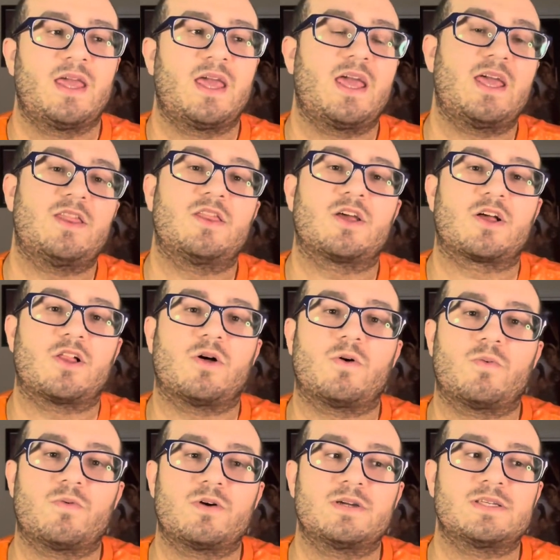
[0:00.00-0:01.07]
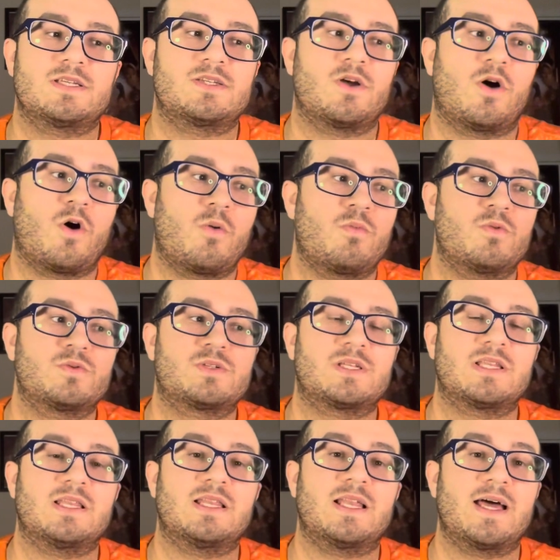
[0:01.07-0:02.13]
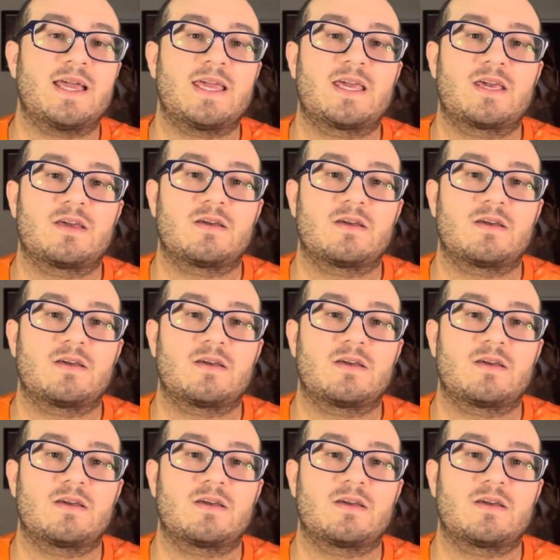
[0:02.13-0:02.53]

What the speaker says: in the Clone Wars is almost like,